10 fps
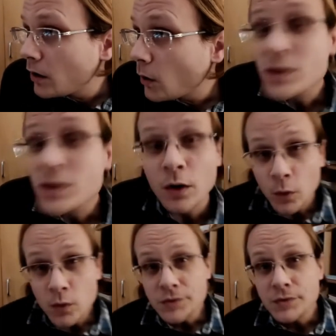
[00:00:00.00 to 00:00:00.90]
Also, of
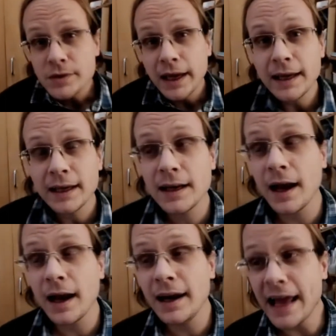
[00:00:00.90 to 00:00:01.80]
course, it
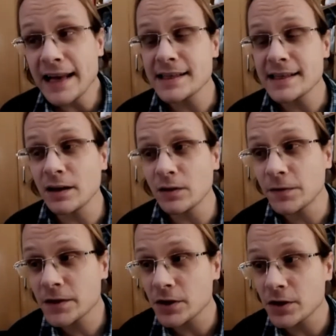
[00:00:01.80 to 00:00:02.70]
lends itself
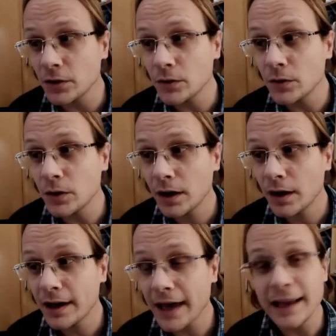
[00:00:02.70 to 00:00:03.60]
to
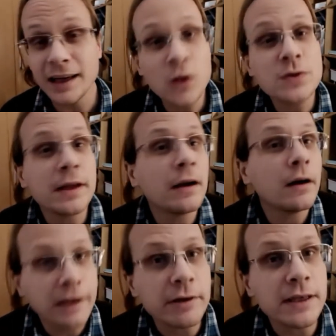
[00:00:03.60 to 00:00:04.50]
getting lost in our
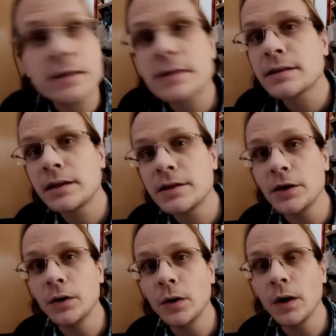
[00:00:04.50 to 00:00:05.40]
interests,
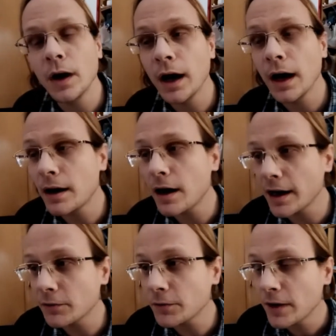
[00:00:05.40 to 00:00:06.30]
to kind
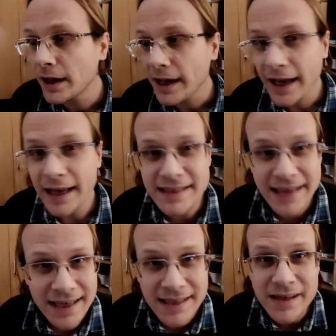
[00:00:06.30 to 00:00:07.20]
of
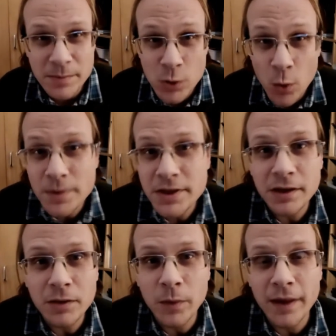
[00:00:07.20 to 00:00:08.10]
intense
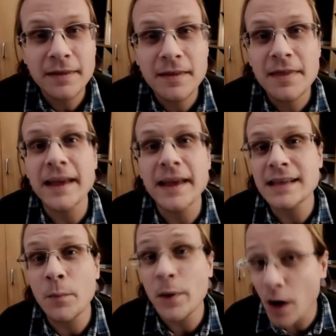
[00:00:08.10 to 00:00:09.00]
absorption with things
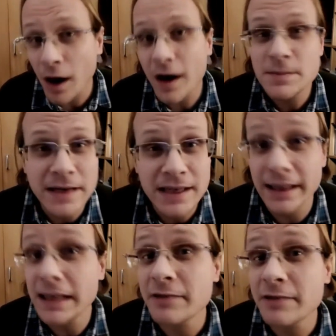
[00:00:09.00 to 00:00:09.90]
that we are especially
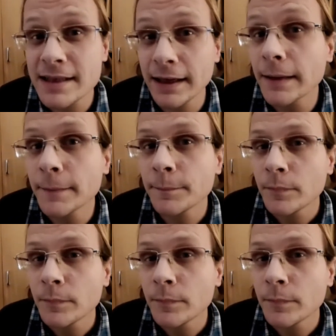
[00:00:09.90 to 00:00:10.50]
interested in.